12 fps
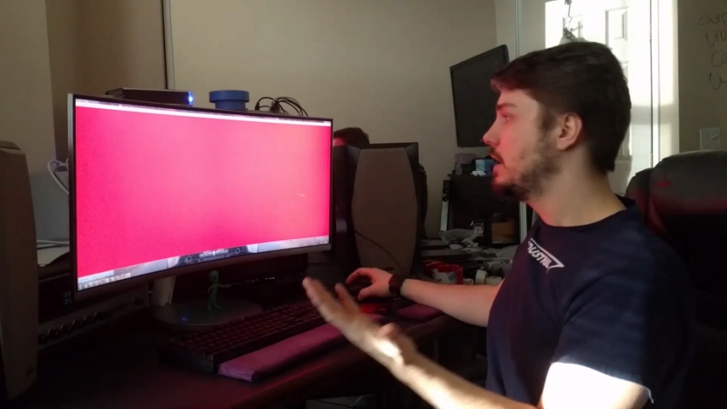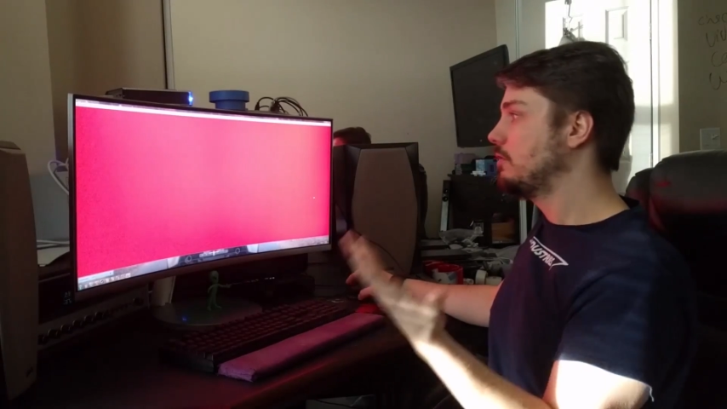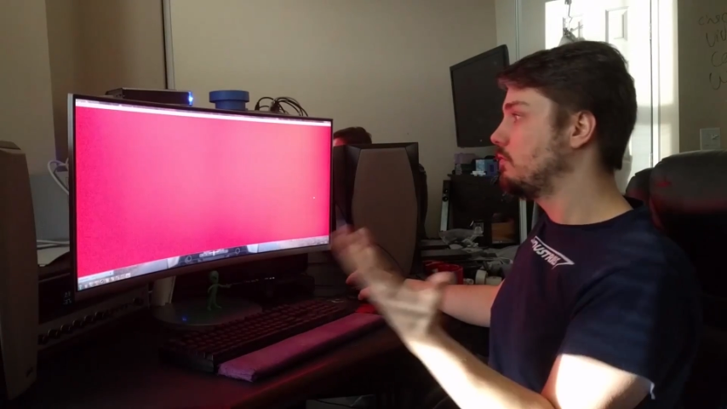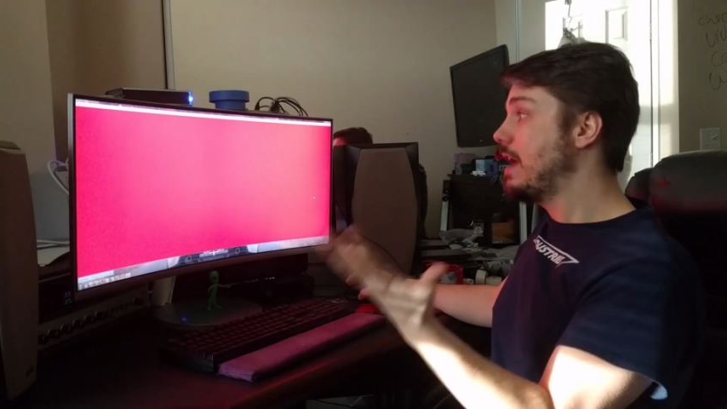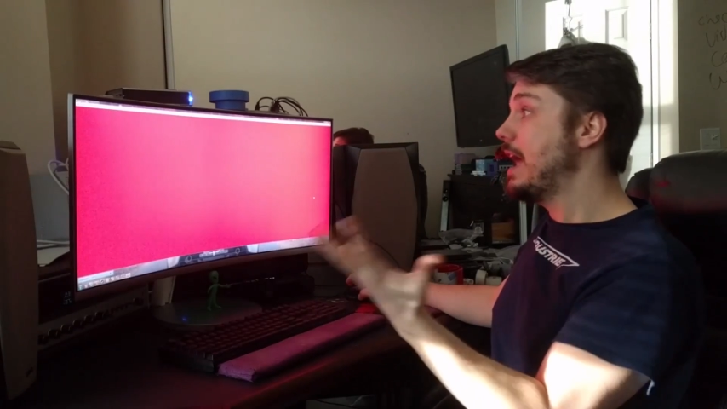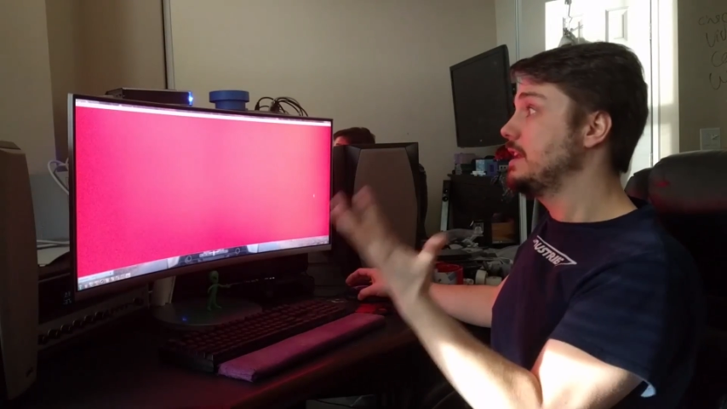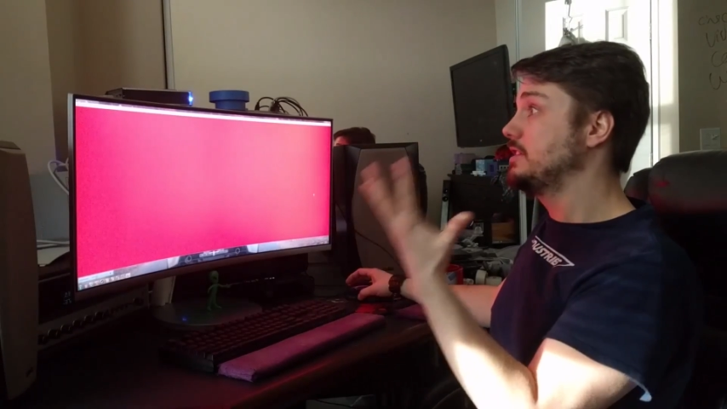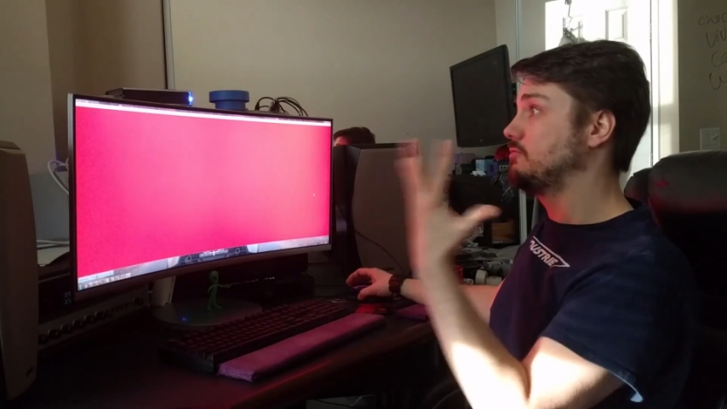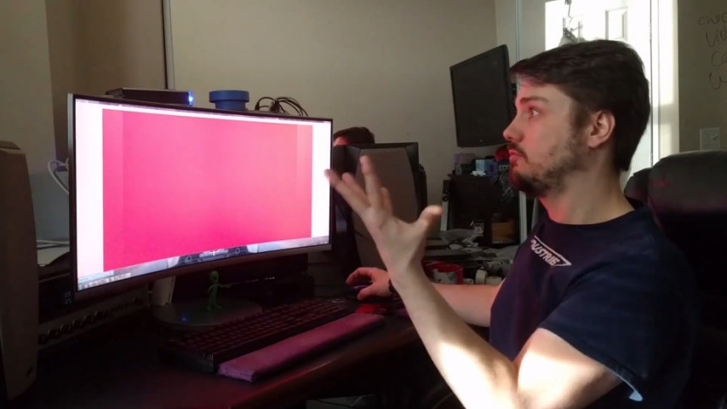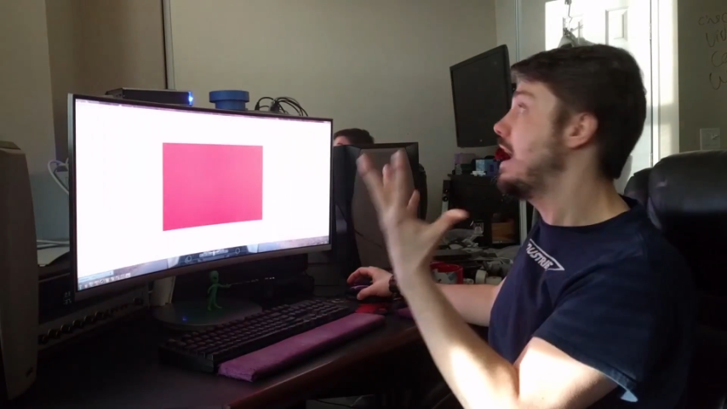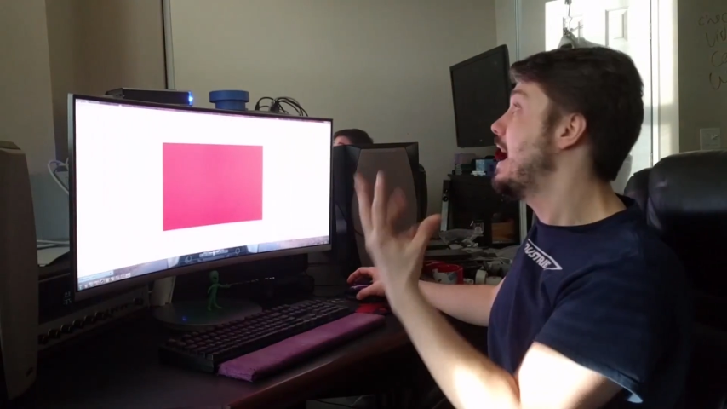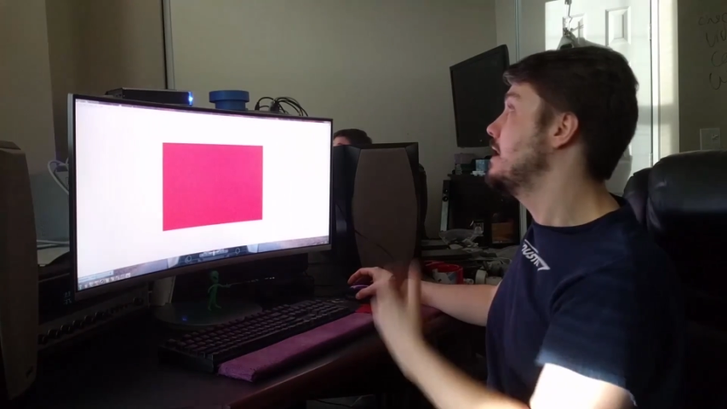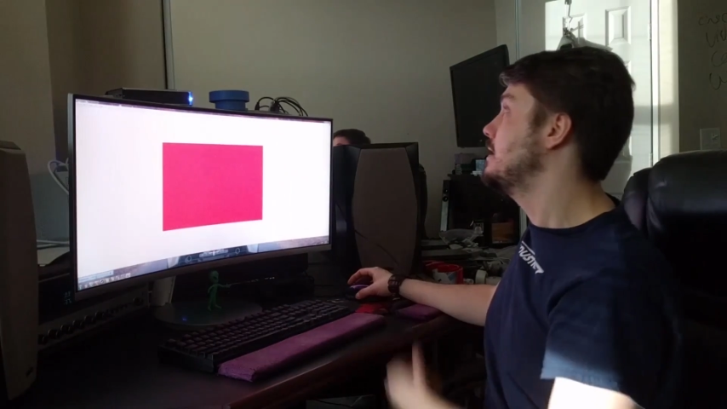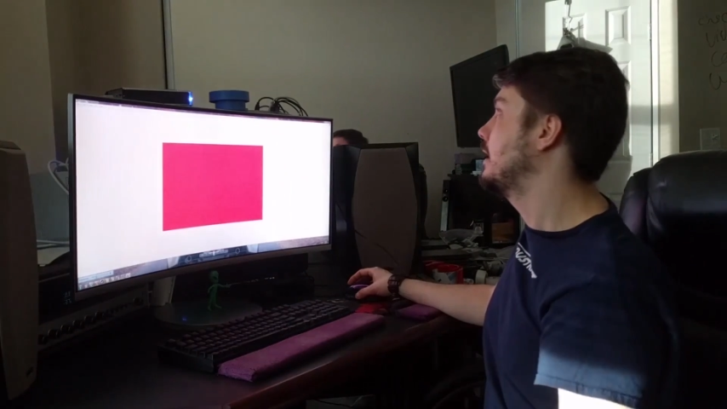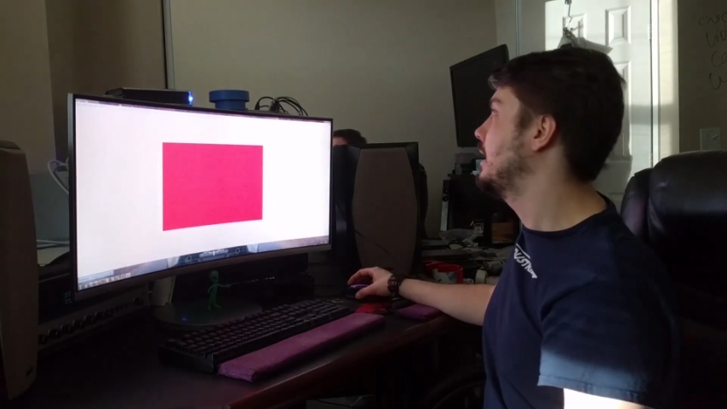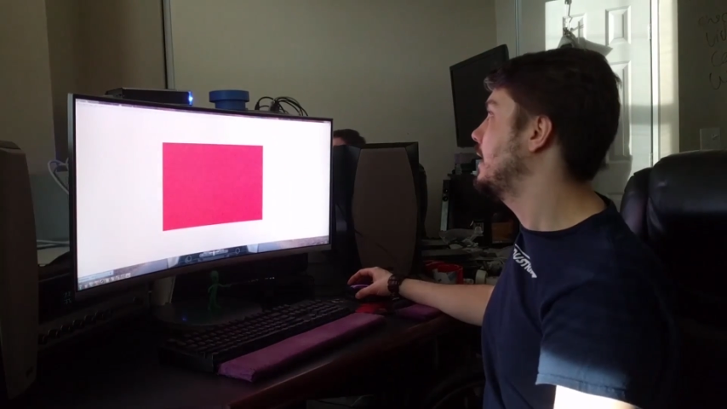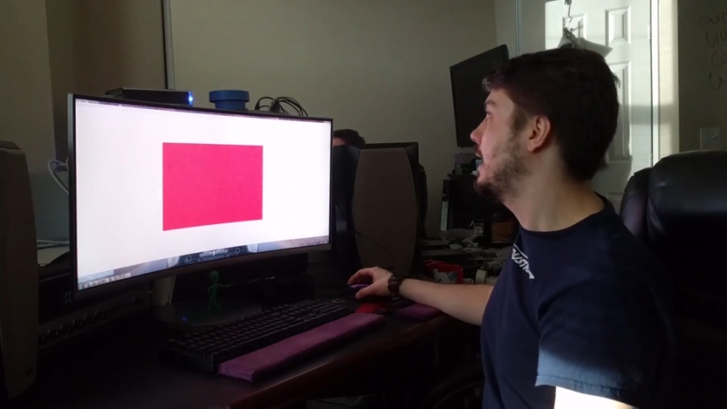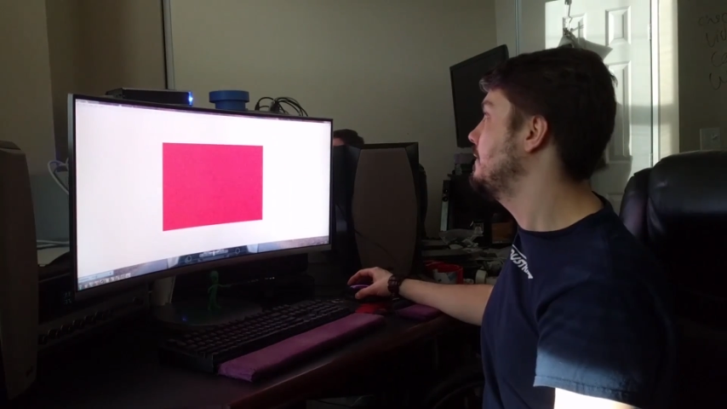red is red,
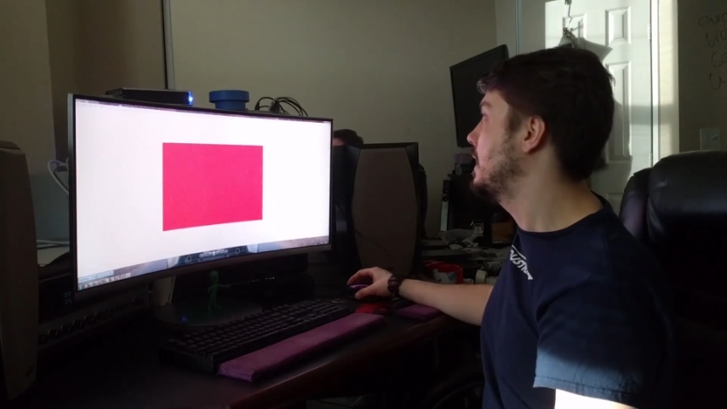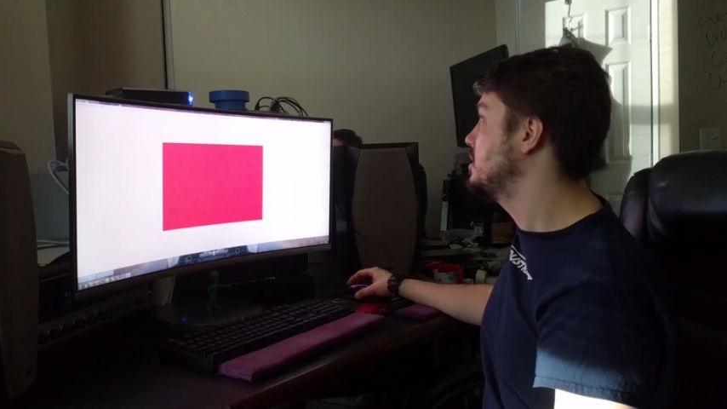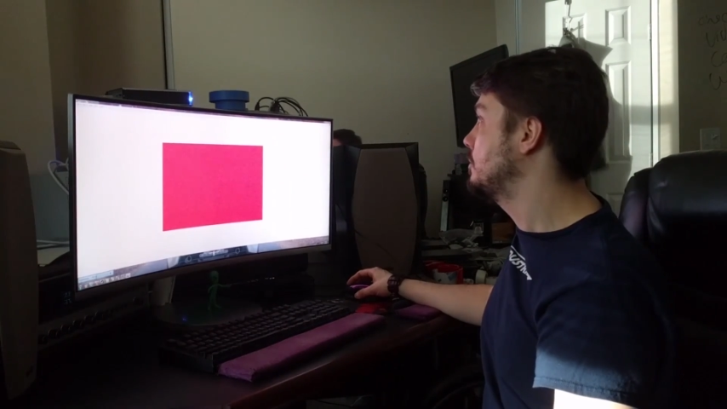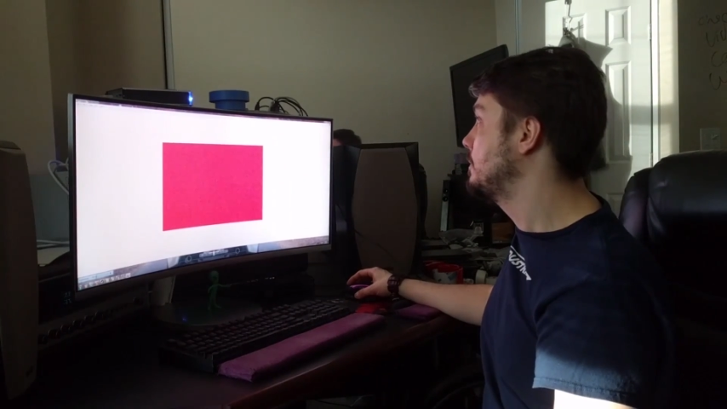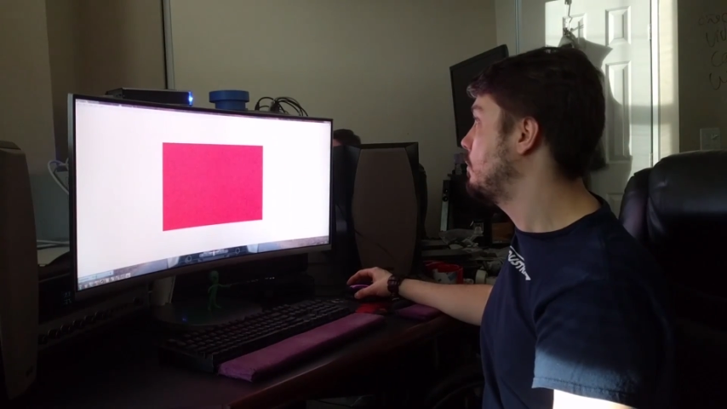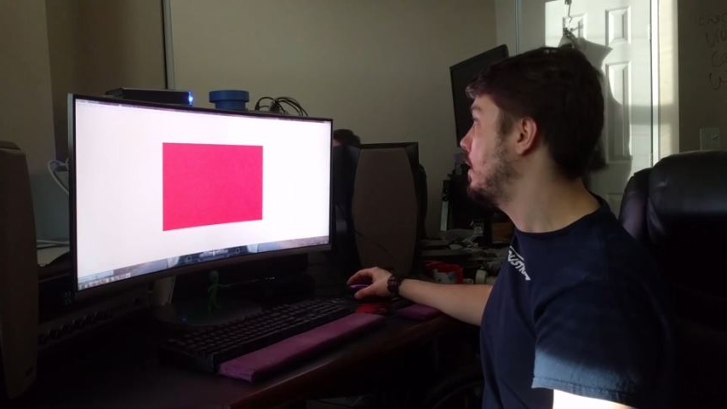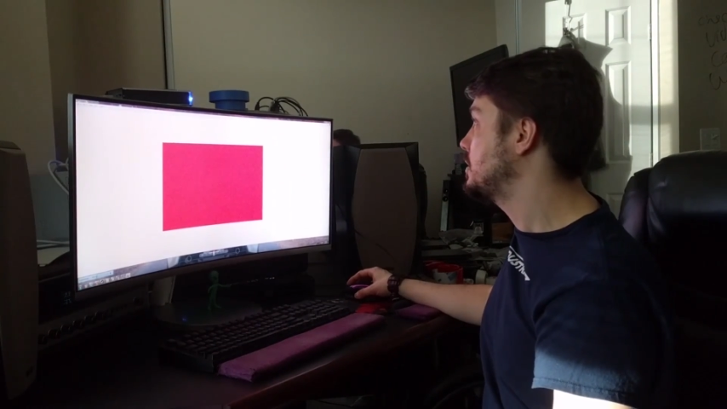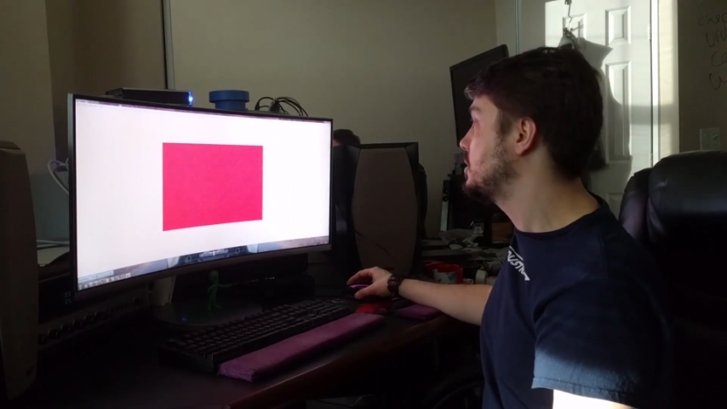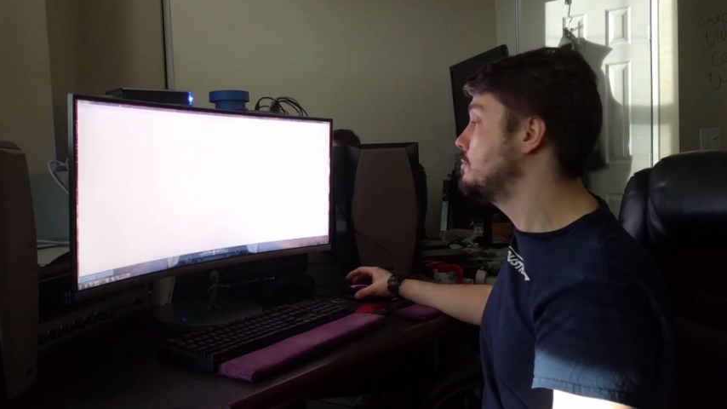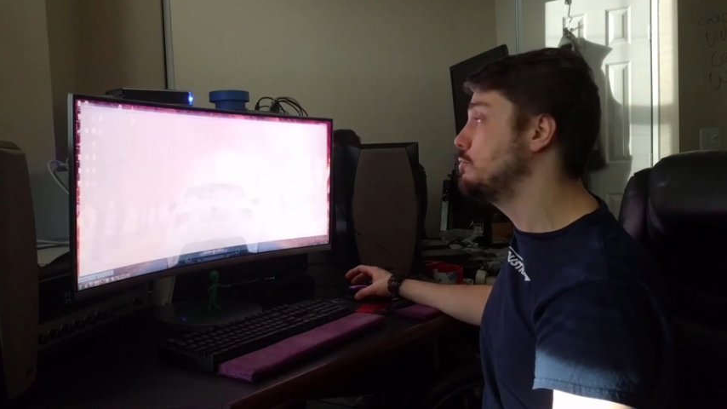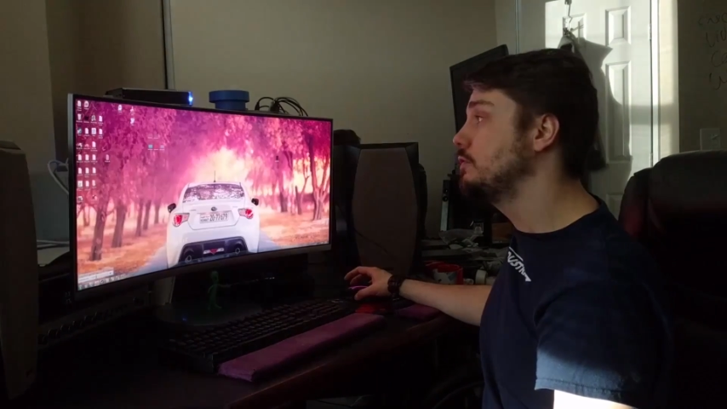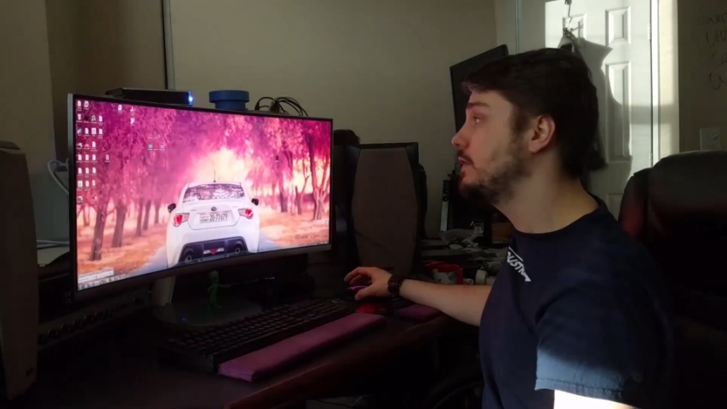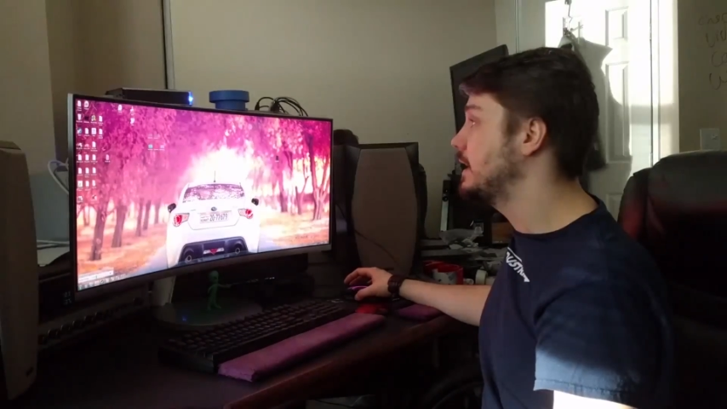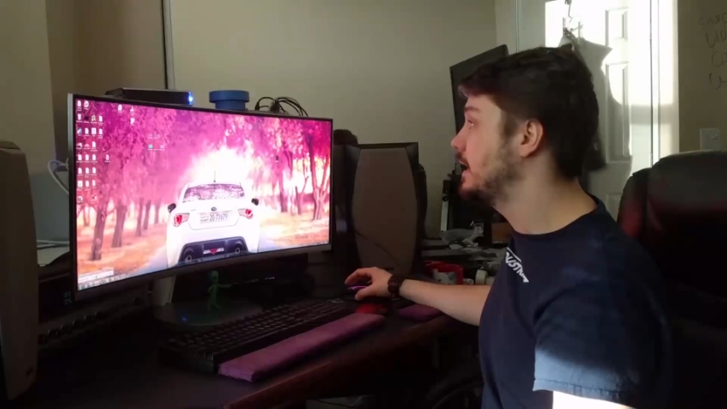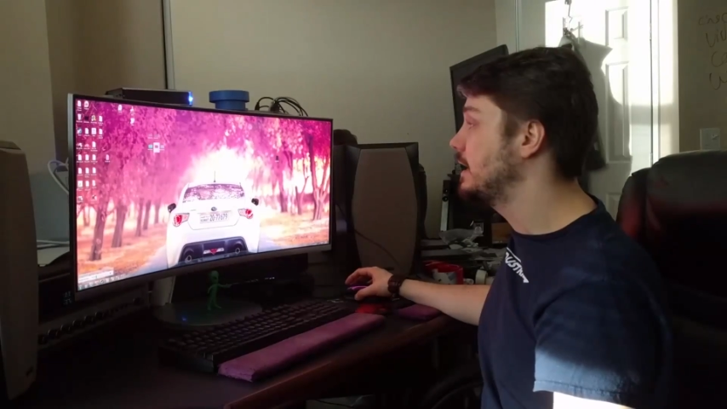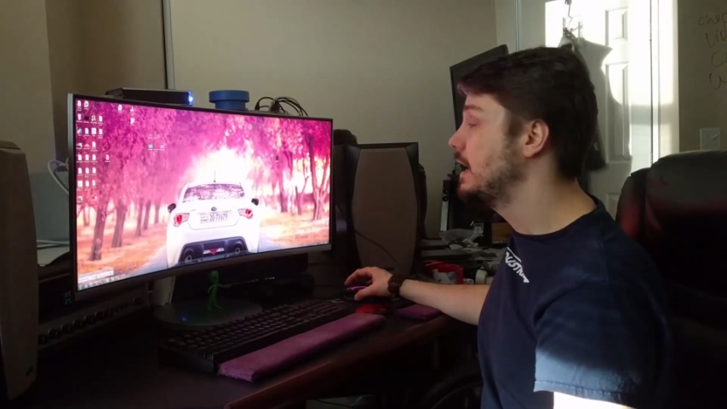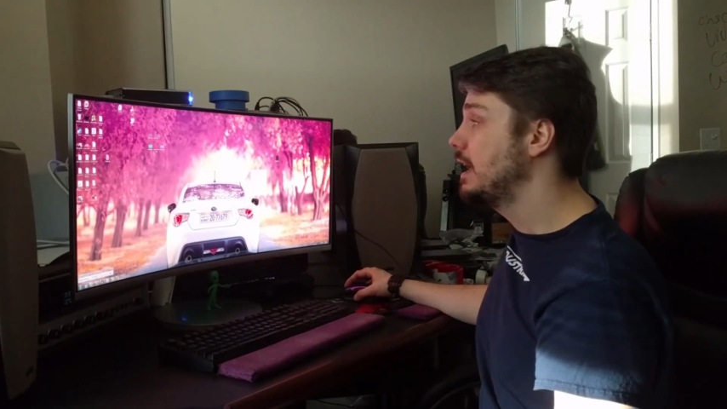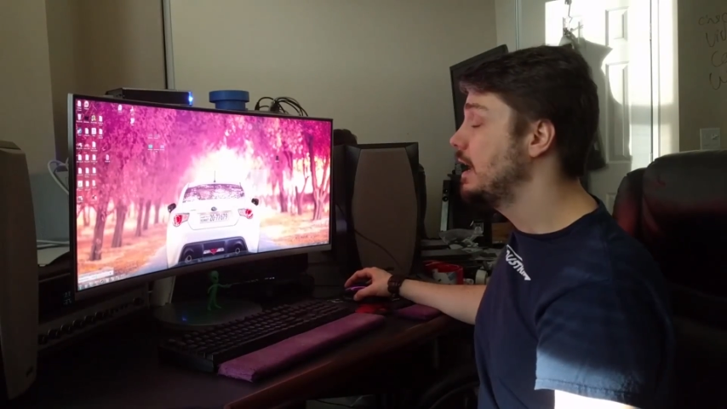and you'll be watching a movie and